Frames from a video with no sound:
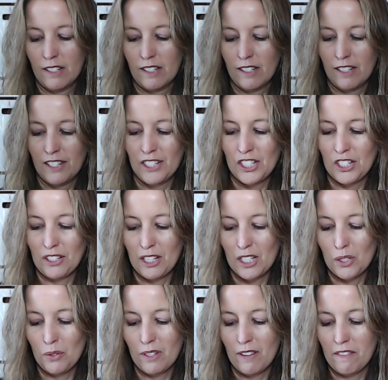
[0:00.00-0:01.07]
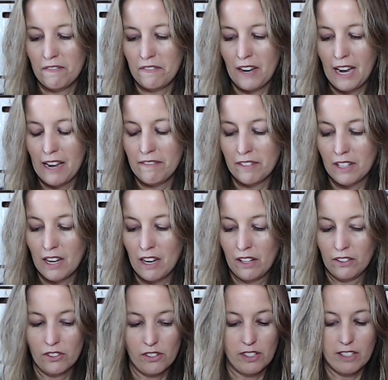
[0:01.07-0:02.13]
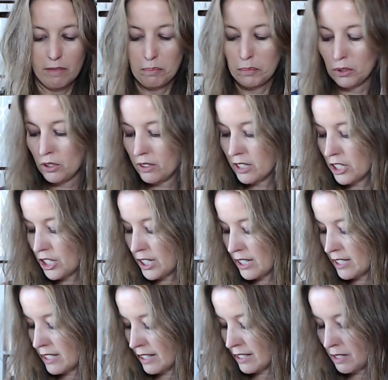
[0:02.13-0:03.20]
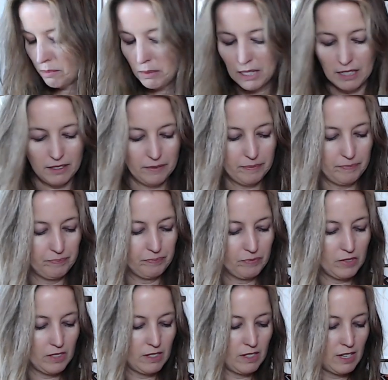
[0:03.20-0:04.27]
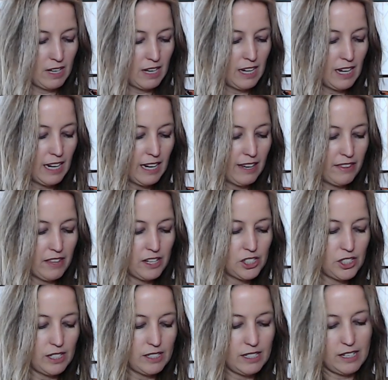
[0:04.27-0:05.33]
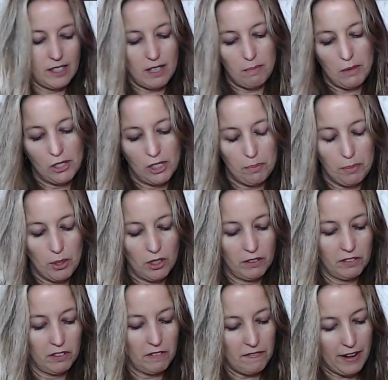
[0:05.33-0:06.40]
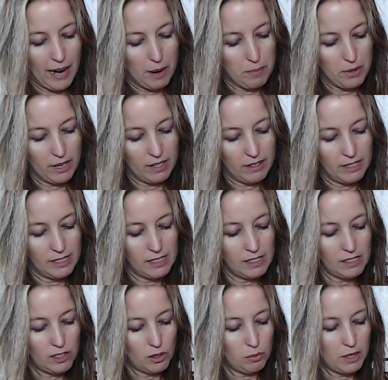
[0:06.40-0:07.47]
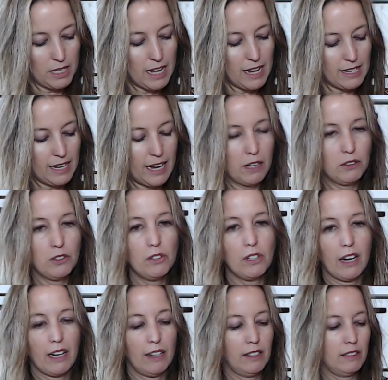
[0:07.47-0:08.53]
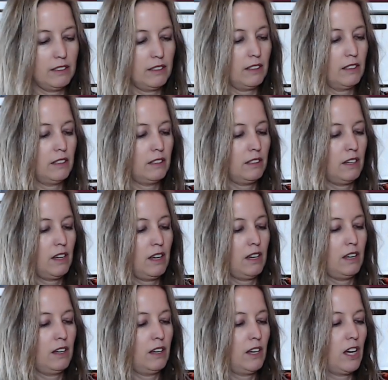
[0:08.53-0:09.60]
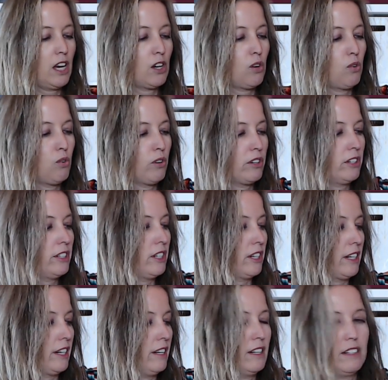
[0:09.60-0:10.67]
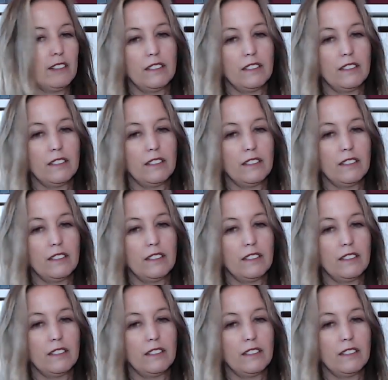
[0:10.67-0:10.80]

So those were the 5 colors of blue that she sent me. And then she sent the most beautiful fabric. This is a 28 count Lugana, a 1/4 yard.